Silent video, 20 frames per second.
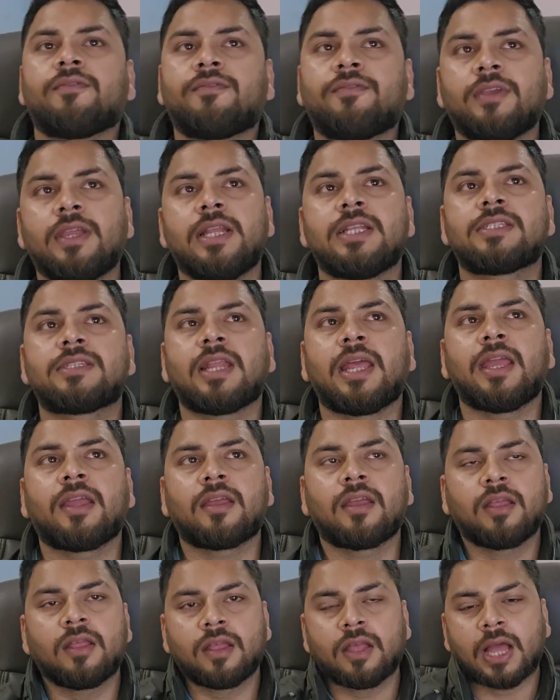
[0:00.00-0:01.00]
feels like
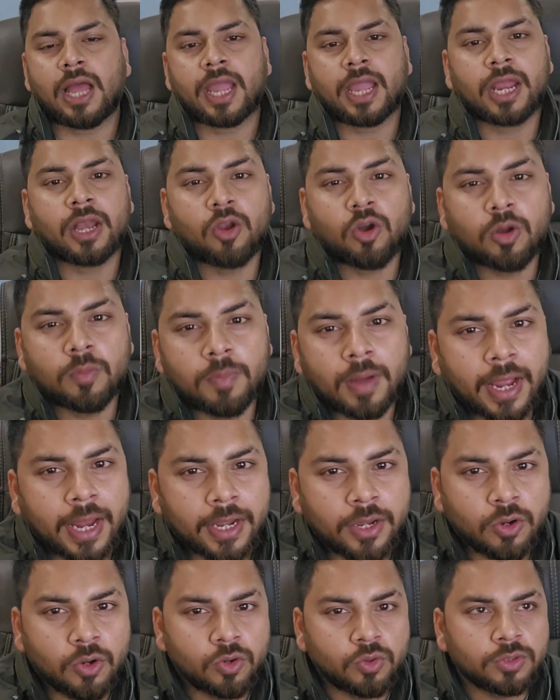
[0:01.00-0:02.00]
I cannot buy
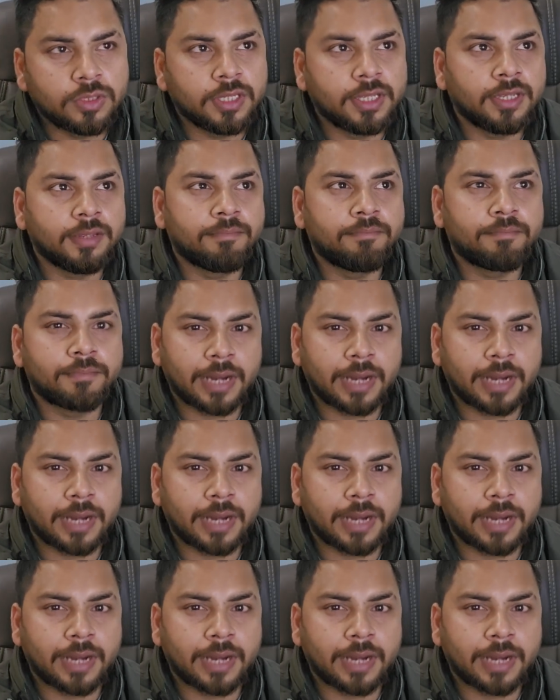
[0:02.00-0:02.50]
due to the